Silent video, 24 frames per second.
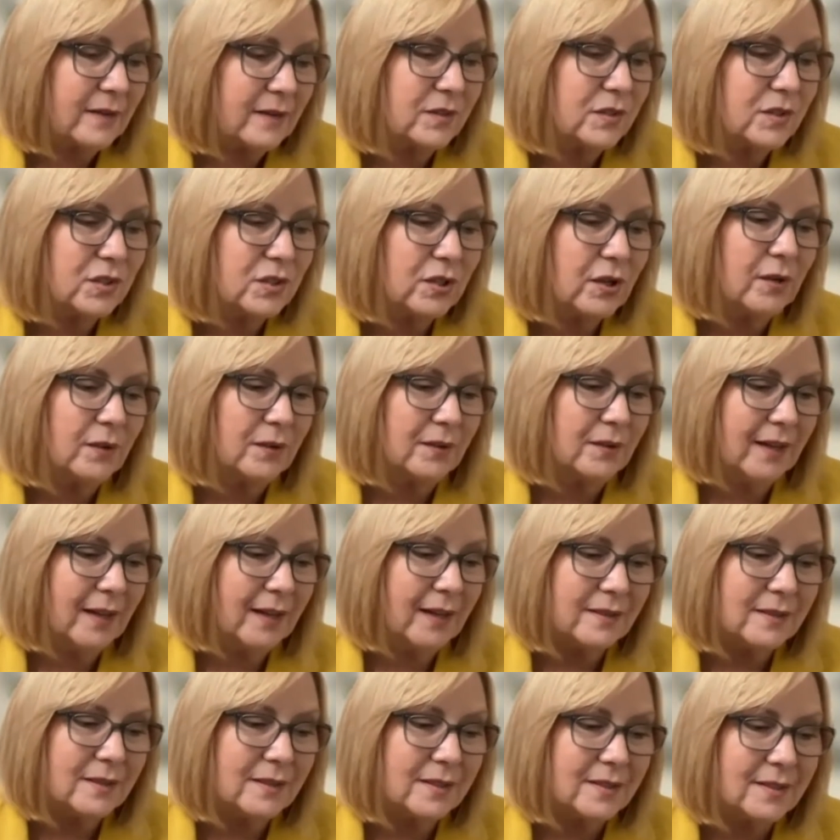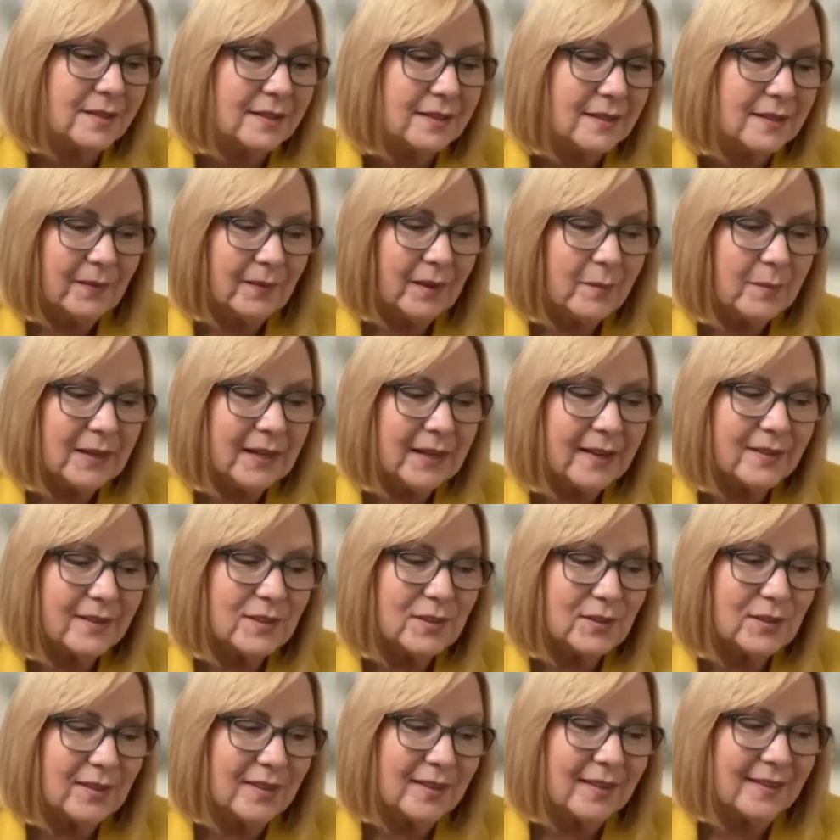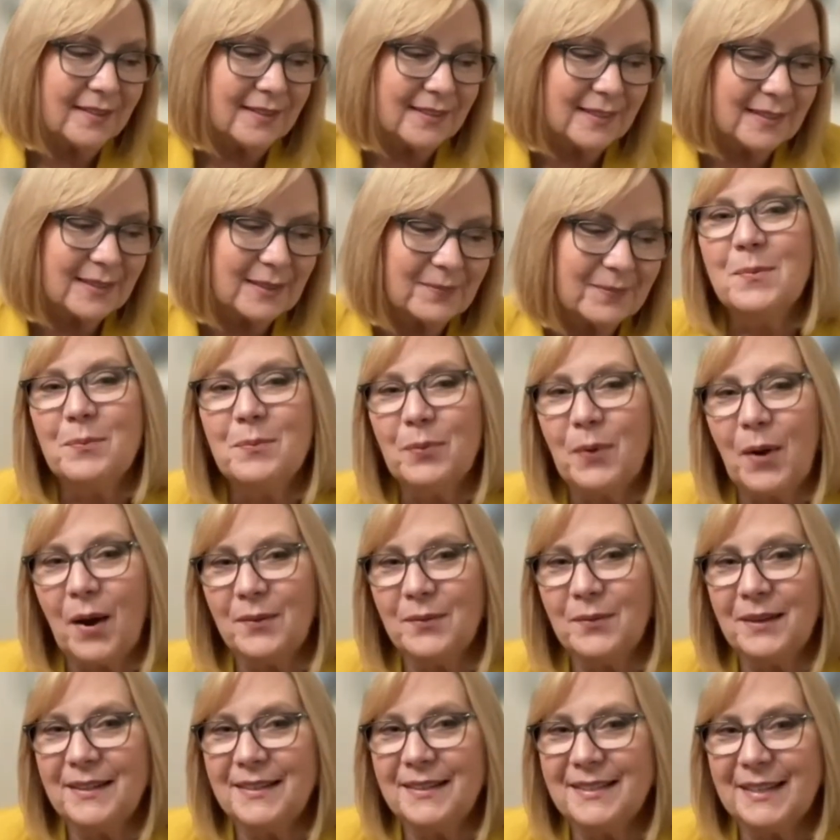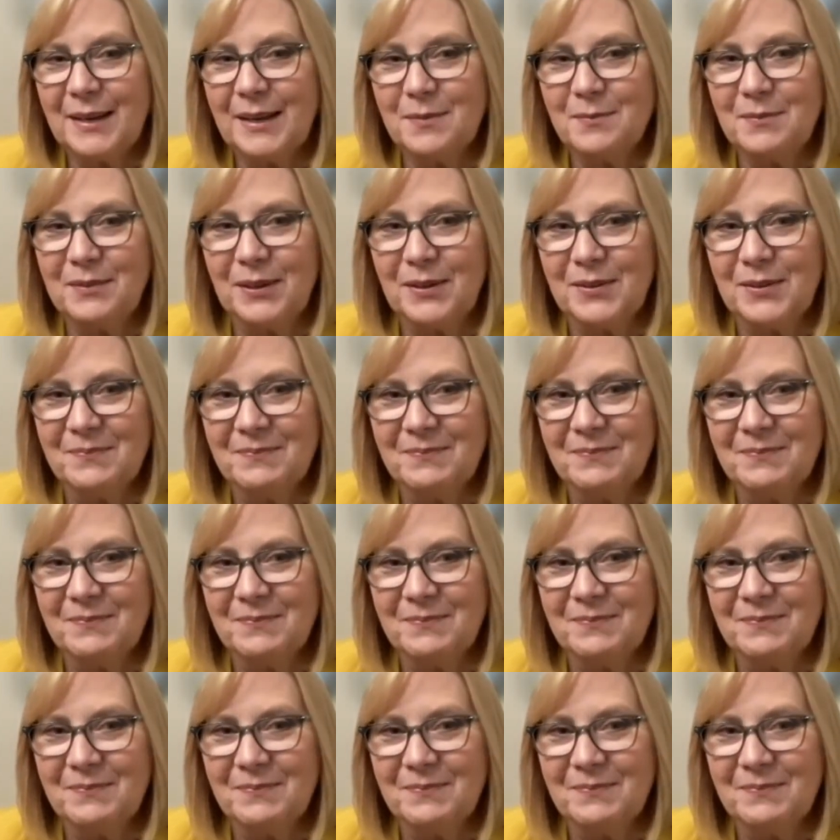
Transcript: so let me ask you this. Broadway debut.